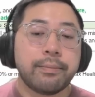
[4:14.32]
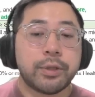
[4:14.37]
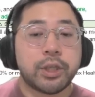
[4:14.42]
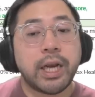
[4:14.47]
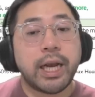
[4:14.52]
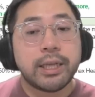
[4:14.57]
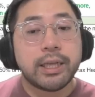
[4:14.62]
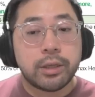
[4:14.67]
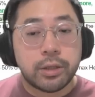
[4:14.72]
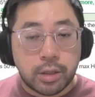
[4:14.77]

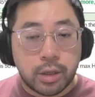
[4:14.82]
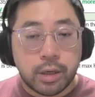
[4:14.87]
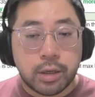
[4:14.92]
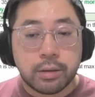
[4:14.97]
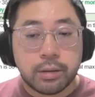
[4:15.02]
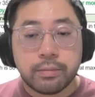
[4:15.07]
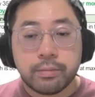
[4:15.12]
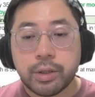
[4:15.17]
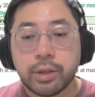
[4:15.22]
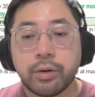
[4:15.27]
chances
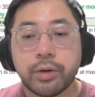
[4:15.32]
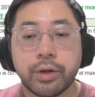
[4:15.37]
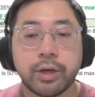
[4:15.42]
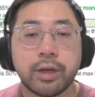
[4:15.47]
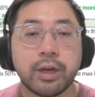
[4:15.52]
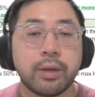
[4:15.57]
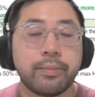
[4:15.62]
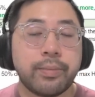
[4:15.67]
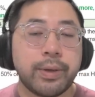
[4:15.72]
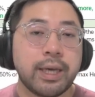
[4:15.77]
are, you're
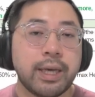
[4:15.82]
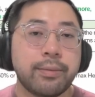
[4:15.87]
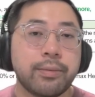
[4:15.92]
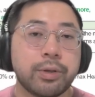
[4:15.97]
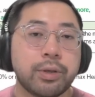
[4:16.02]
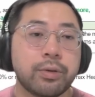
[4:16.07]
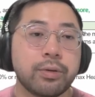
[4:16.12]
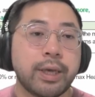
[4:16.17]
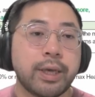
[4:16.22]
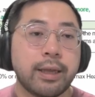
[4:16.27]
going to be able
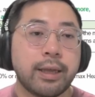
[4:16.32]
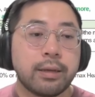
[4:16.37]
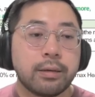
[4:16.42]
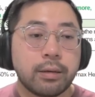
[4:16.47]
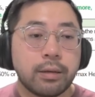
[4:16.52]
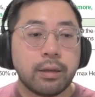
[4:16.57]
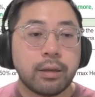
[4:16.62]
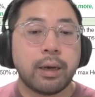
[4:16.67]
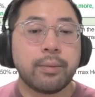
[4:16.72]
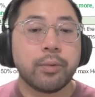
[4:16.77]
to get
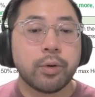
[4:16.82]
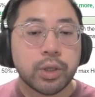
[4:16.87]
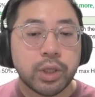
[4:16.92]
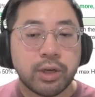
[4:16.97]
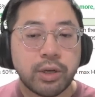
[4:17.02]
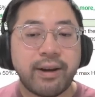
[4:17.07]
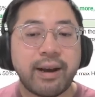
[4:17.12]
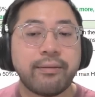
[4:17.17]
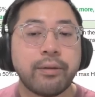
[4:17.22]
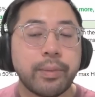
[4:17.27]
a lot more
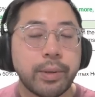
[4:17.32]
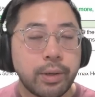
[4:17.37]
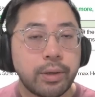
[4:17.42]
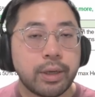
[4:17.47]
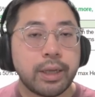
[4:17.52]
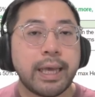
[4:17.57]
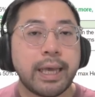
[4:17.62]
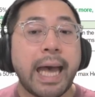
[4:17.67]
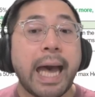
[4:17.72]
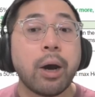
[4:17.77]

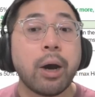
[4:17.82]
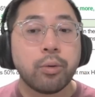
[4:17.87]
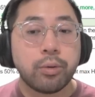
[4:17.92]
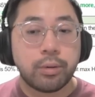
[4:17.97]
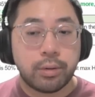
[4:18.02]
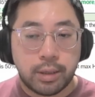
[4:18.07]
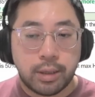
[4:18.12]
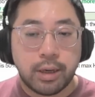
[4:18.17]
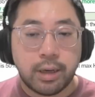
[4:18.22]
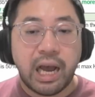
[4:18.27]
survivability out
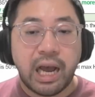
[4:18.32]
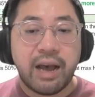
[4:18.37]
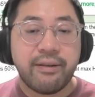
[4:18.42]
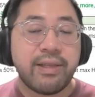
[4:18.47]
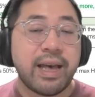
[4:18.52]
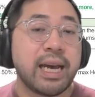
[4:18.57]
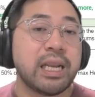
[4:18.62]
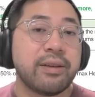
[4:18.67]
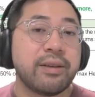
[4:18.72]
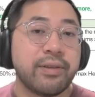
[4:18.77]

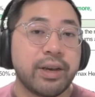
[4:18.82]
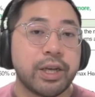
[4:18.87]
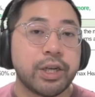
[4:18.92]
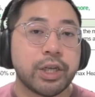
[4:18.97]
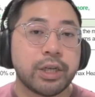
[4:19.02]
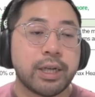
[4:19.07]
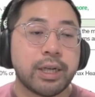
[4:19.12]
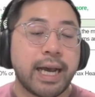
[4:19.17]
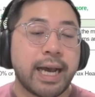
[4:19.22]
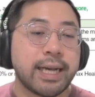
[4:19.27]
of that
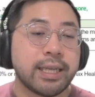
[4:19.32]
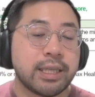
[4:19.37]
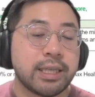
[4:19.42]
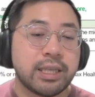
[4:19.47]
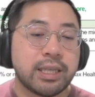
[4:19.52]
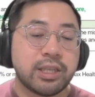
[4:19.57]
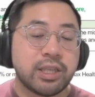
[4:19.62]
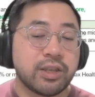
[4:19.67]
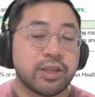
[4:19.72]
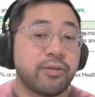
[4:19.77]
evasion, as it
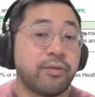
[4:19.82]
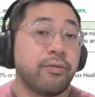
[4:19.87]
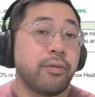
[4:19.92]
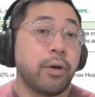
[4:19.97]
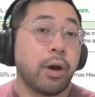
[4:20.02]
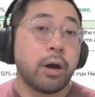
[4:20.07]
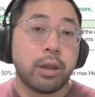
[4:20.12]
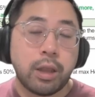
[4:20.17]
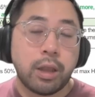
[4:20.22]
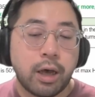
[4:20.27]
doesn't just
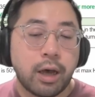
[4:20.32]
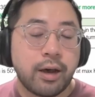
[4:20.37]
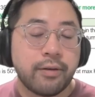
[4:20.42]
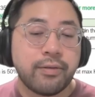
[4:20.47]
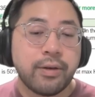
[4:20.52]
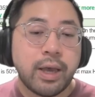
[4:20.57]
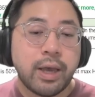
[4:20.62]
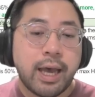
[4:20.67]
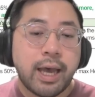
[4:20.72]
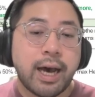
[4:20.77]
fall
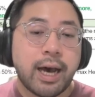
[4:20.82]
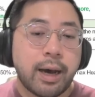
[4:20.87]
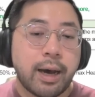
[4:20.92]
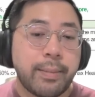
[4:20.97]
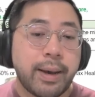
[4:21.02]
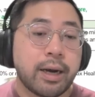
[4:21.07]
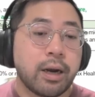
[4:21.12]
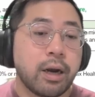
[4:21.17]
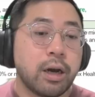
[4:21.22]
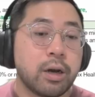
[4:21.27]
off
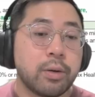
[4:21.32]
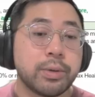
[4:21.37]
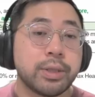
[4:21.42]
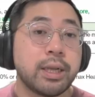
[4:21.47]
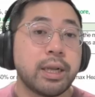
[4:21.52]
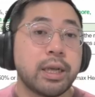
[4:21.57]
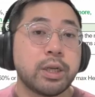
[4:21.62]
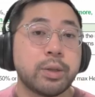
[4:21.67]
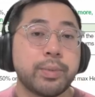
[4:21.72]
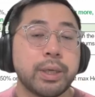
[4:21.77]
at 100%
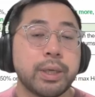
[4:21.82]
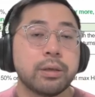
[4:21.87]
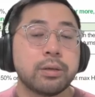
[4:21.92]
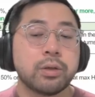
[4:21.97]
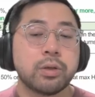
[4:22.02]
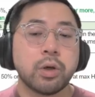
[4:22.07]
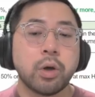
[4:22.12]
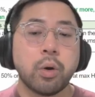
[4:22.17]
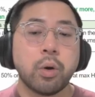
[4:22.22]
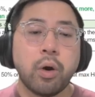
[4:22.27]
HP.
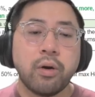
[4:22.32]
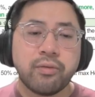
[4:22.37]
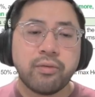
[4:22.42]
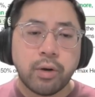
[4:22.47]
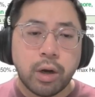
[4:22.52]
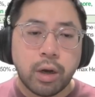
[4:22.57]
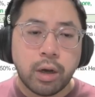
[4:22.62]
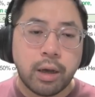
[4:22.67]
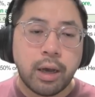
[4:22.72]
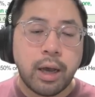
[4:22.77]
So
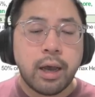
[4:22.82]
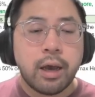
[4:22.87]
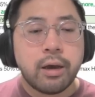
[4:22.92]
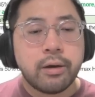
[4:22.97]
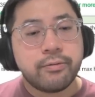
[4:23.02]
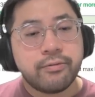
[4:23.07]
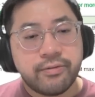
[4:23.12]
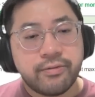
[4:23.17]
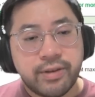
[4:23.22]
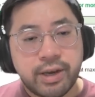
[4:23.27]
overall,
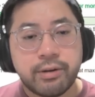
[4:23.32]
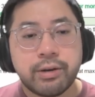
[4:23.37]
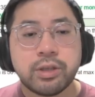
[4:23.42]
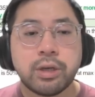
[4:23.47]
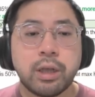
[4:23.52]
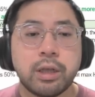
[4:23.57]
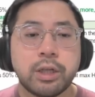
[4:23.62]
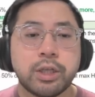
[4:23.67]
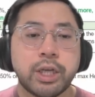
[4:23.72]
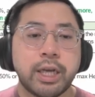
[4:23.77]
very
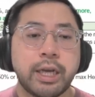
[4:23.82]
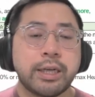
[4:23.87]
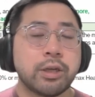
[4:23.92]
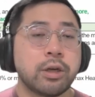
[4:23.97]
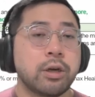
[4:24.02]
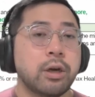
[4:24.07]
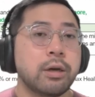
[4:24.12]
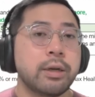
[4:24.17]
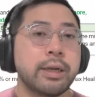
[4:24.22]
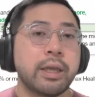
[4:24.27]
solid change
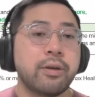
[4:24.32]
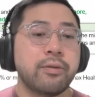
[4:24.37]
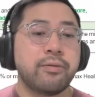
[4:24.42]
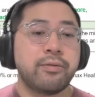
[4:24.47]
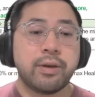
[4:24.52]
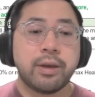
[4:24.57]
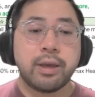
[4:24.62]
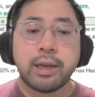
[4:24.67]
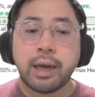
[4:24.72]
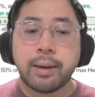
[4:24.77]
on Holiday
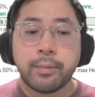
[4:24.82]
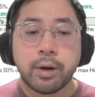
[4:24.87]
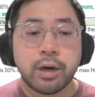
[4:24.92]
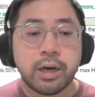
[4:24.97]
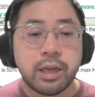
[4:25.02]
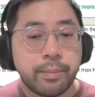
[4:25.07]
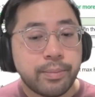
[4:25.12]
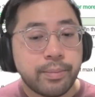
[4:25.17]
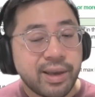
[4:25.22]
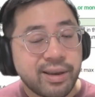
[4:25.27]
Yufine. I'm
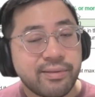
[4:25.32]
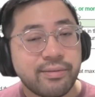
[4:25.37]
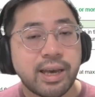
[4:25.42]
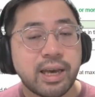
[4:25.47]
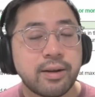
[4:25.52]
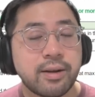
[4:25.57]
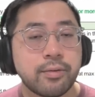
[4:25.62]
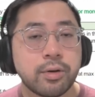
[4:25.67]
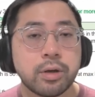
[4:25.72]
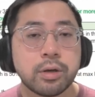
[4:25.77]
already a big
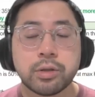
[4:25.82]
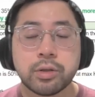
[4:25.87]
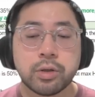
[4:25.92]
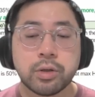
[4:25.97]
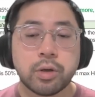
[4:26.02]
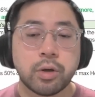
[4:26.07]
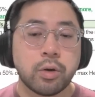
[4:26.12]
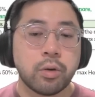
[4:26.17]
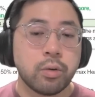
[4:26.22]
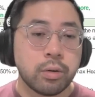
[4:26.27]
fan of her,
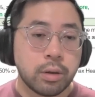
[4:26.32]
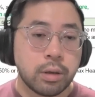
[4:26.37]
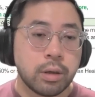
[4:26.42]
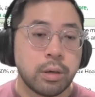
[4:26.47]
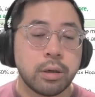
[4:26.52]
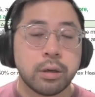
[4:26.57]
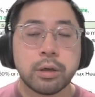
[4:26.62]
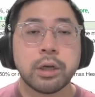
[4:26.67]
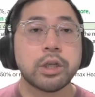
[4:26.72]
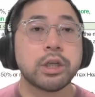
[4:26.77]
so
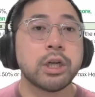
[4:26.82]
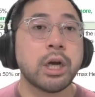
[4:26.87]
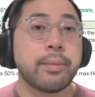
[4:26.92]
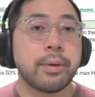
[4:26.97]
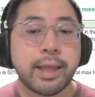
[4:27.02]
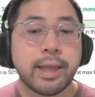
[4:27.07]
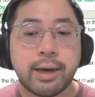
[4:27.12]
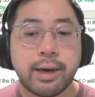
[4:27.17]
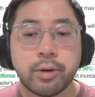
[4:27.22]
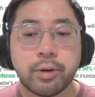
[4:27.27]
good job
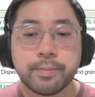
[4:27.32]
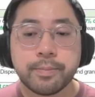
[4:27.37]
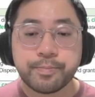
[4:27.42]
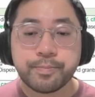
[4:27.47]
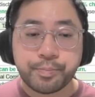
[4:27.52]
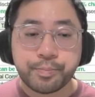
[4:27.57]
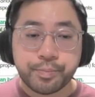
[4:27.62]
on that one.